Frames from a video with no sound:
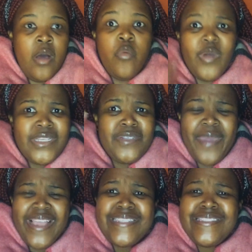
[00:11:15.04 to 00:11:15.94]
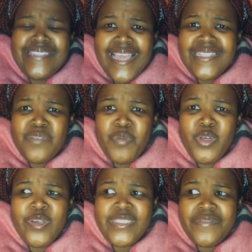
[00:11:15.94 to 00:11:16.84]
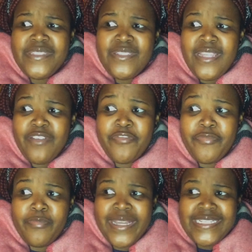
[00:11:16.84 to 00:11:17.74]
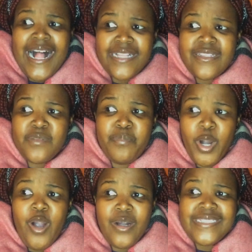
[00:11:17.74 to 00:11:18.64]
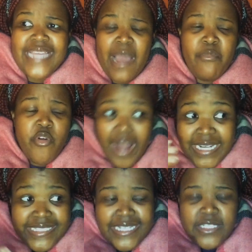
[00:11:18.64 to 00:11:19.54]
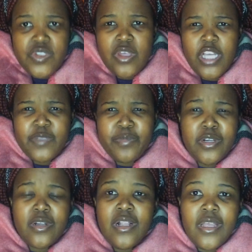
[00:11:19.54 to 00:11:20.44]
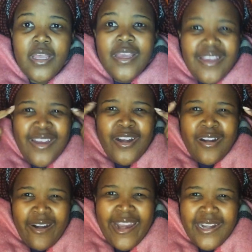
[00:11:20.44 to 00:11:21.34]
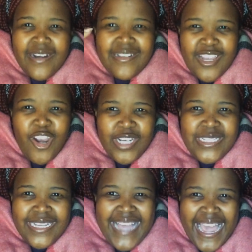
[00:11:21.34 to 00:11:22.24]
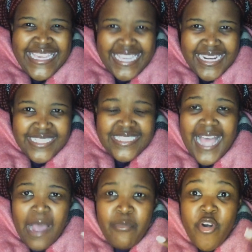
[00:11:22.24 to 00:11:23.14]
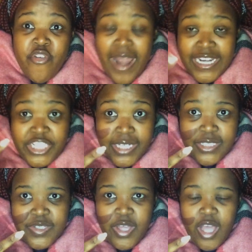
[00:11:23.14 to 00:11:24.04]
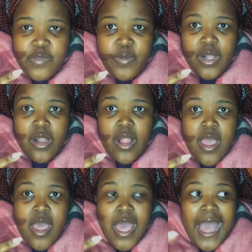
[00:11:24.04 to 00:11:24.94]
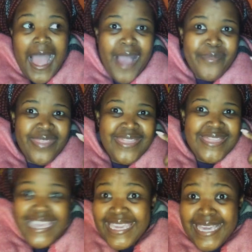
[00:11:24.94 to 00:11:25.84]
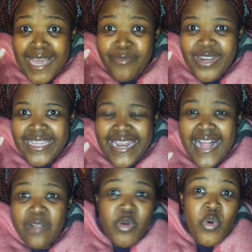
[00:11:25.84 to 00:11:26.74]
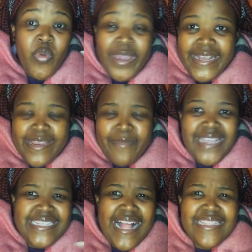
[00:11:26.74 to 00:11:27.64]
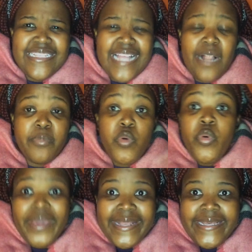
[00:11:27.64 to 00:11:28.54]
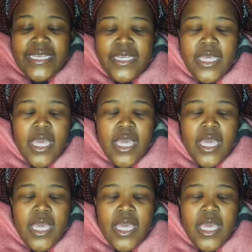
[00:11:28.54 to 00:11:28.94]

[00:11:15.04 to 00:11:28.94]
Which makes sense, because if my child is burned, I'm rushing to the hospital, right? The logic, I get it. I'm rushing to the hospital. I'm thinking I'm gonna get help quickly. My child needs help quickly.